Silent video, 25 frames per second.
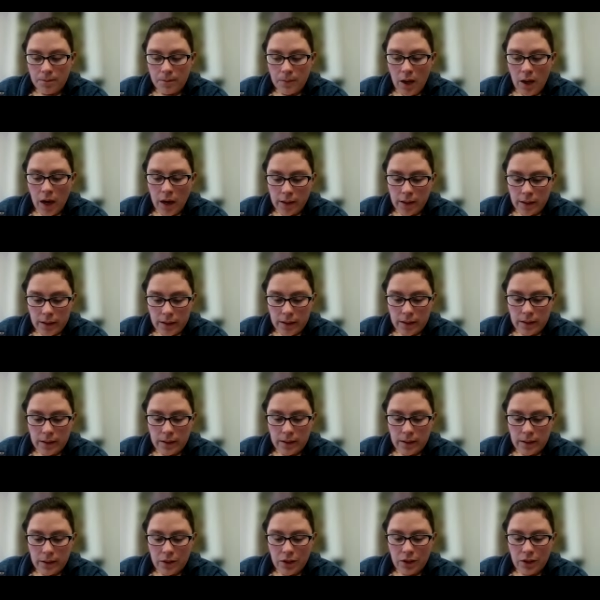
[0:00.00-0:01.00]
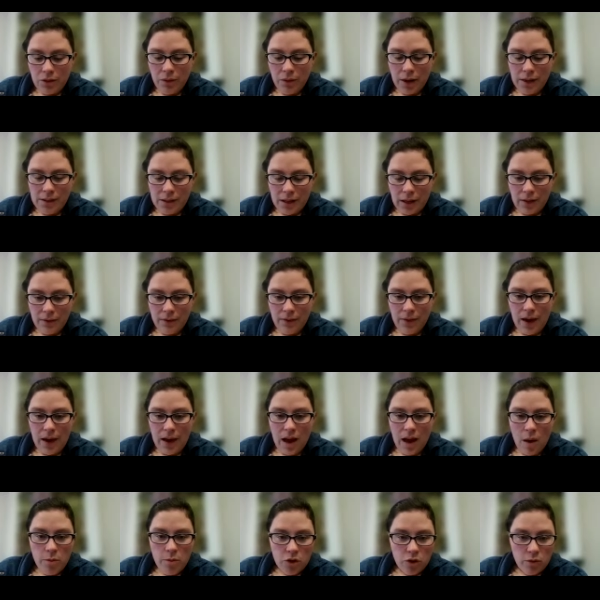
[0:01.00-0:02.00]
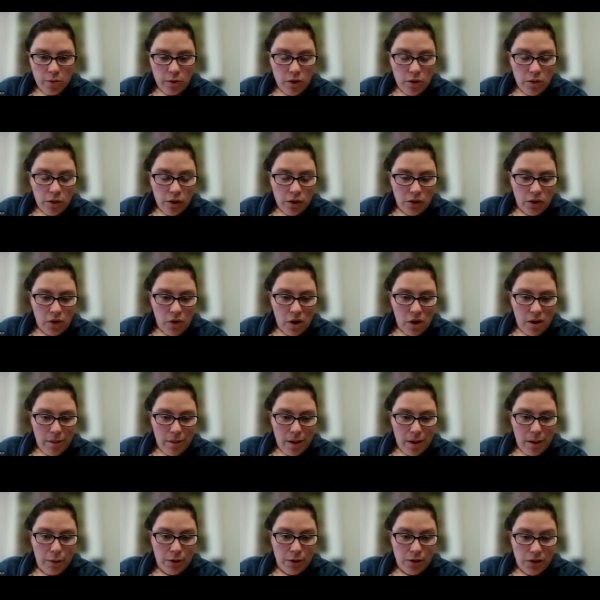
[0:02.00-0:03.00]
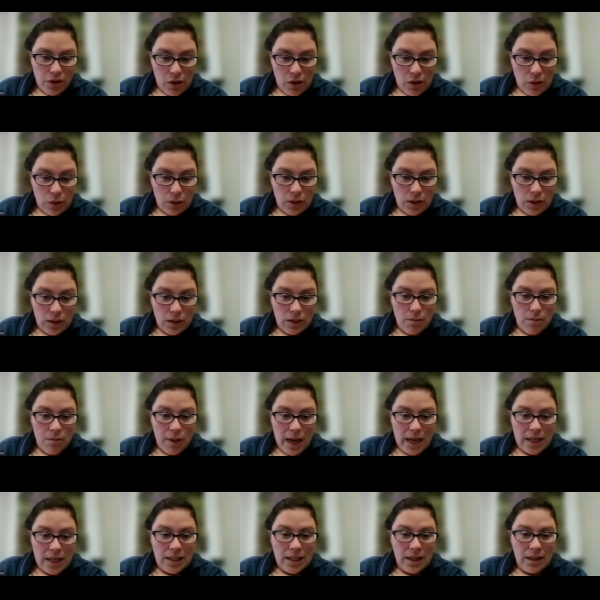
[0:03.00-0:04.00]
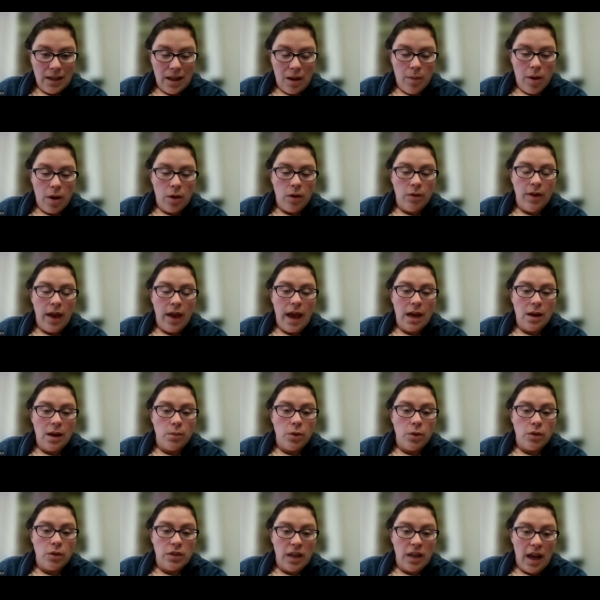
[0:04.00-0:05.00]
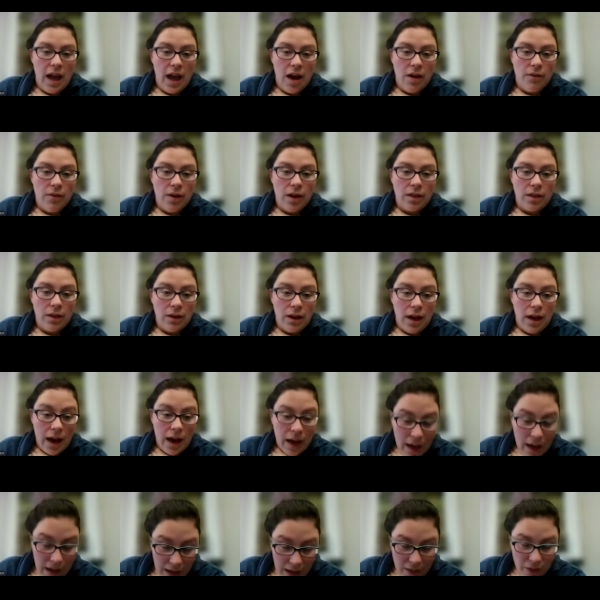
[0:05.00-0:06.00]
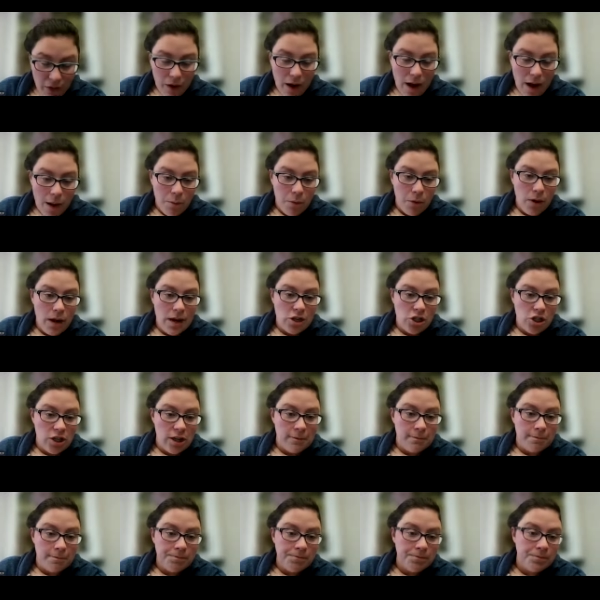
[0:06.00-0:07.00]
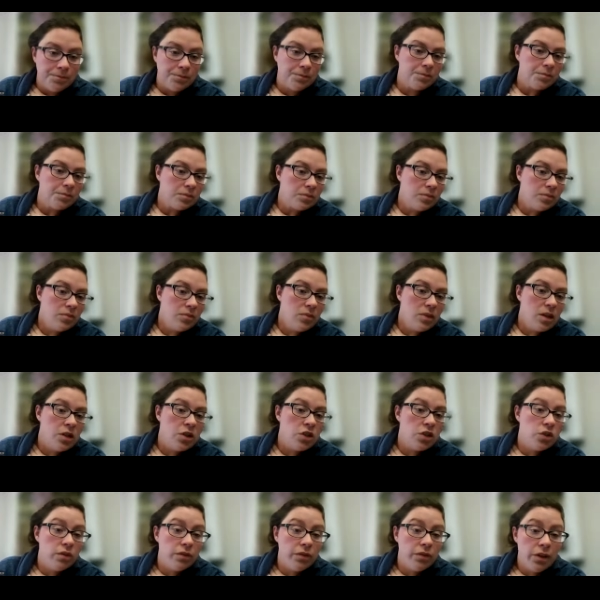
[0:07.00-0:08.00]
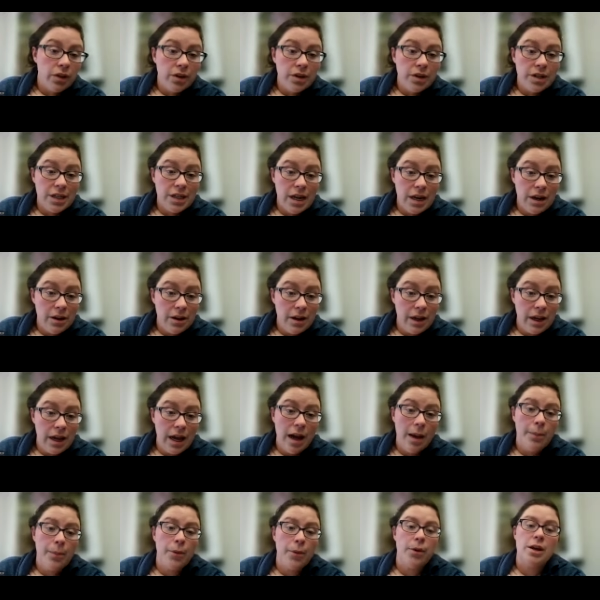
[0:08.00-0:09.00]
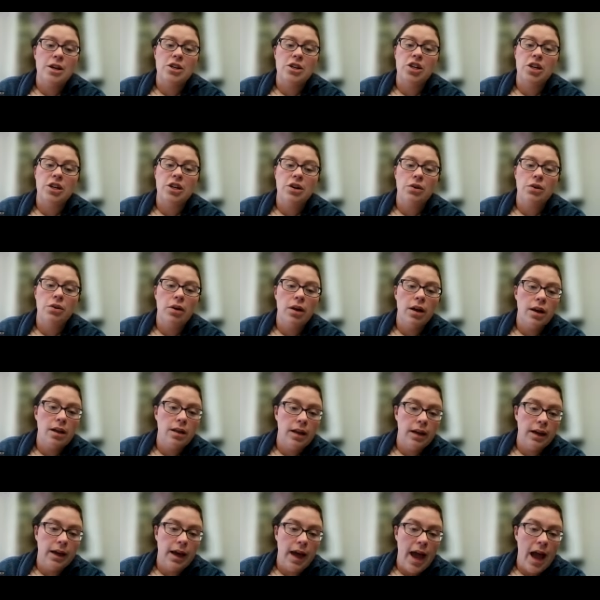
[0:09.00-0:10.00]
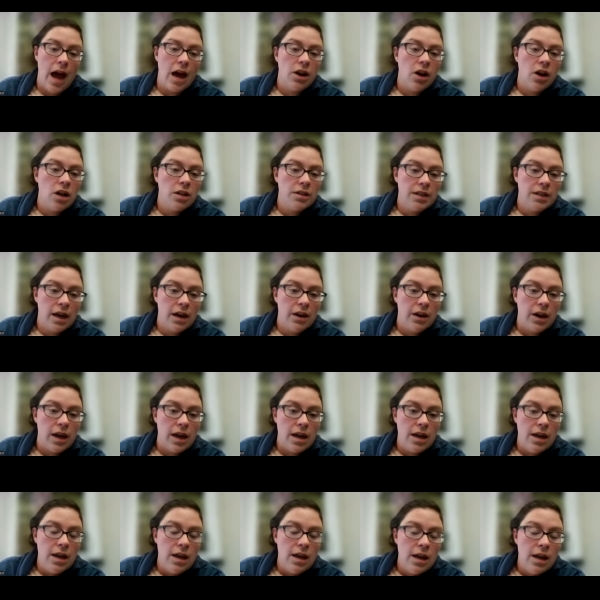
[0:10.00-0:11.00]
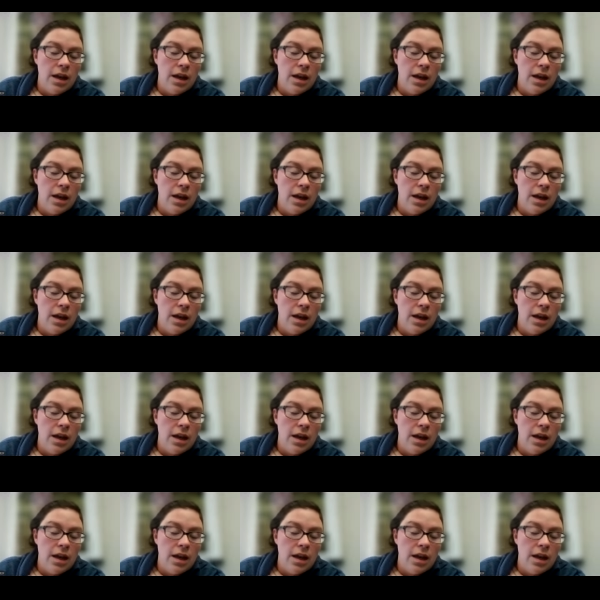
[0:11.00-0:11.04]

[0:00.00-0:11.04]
us to identify how much manure is going to be produced based on the amount of animals they have on their operation. So if they're a dairy operation, you can click add all dairy,